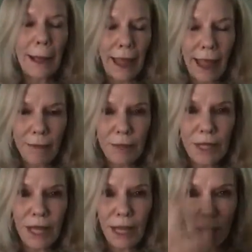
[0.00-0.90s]
happy
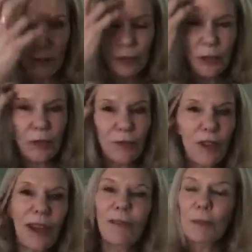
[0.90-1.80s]
to help you if
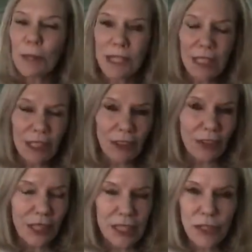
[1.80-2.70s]
you have a
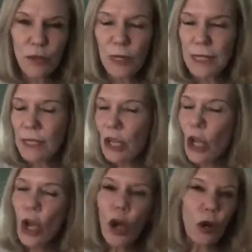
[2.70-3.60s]
particular interest
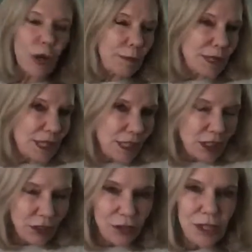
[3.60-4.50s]
or a
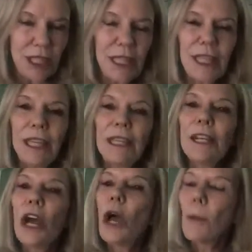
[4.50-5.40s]
particular
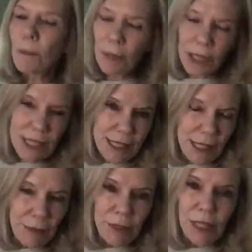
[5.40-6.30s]
need. Please
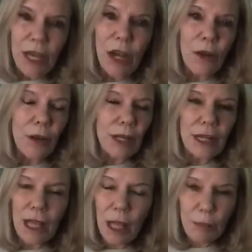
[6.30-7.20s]
let me know,
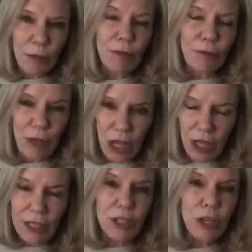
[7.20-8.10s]
and I'll help you
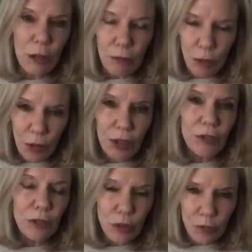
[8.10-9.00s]
find a book
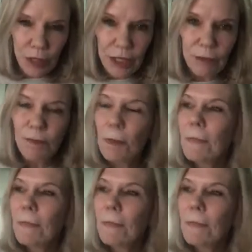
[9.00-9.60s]
to read.